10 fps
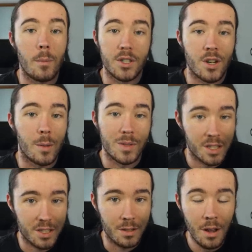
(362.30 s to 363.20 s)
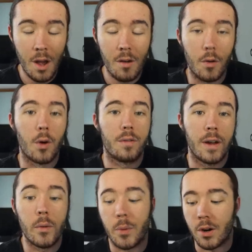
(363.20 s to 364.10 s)
much competition for
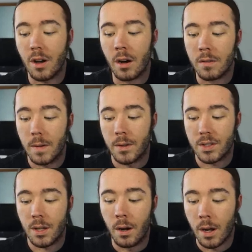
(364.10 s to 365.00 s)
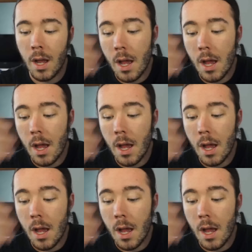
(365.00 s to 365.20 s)
favorite part of the song.